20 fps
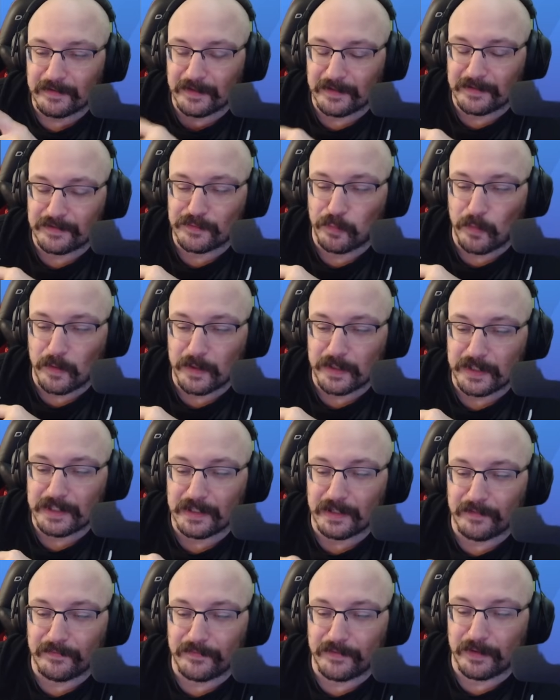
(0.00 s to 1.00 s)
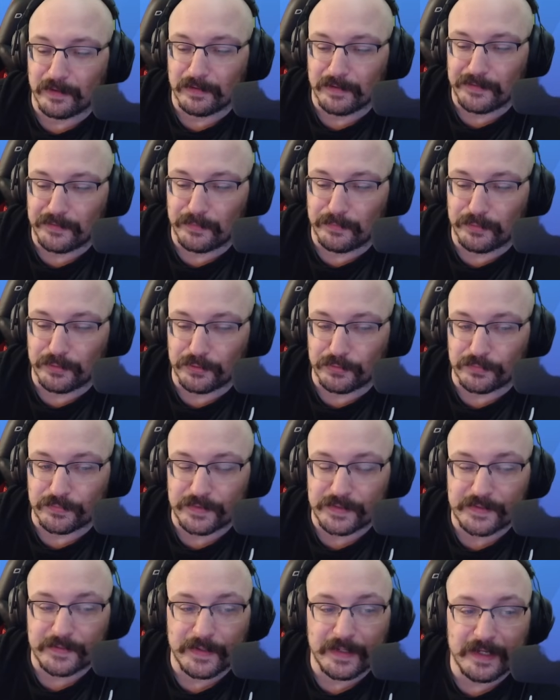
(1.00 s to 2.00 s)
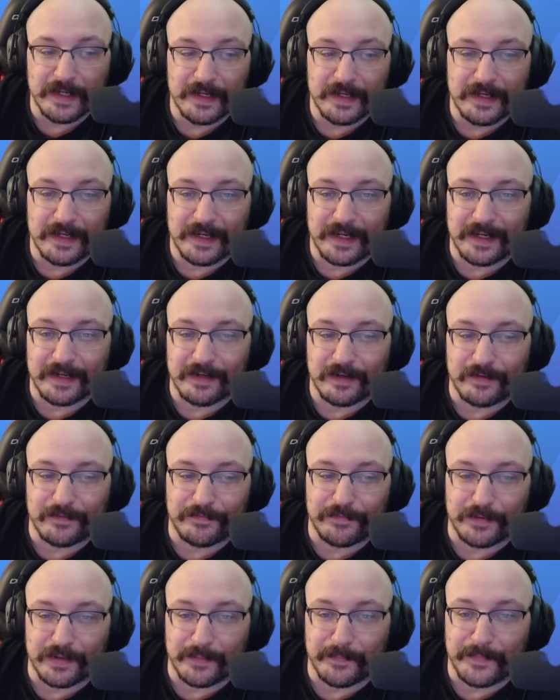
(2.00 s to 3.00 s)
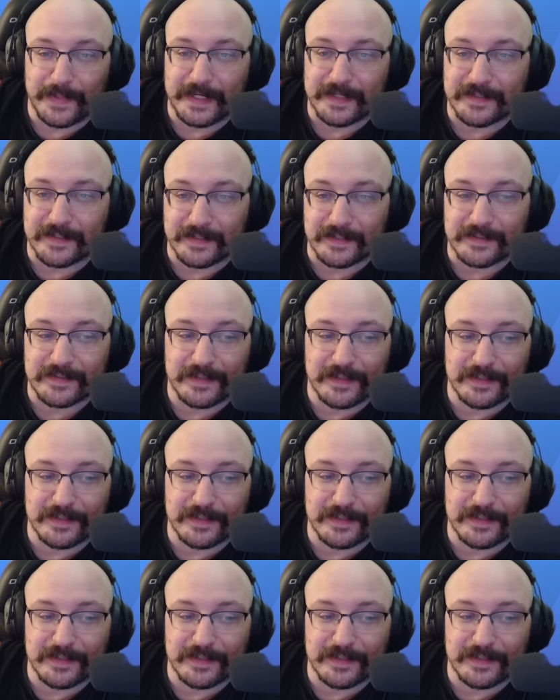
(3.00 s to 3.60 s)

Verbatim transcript: and twenty of the little blues for the basics.